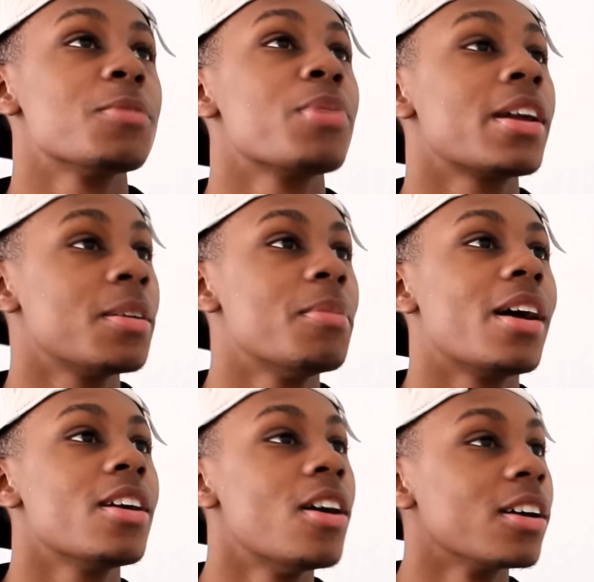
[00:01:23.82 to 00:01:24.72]
you're breaking my
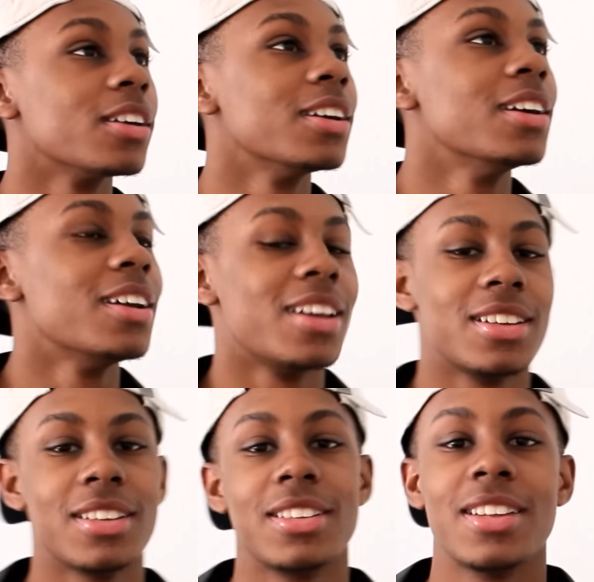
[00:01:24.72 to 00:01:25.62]
heart.
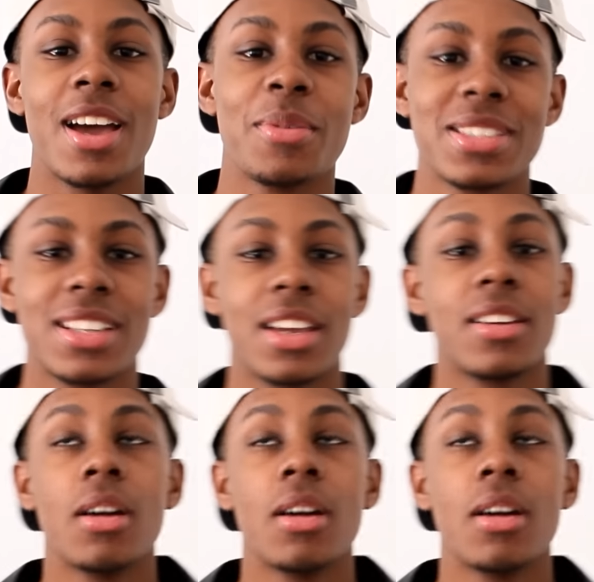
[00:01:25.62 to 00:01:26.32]
And then dad was like,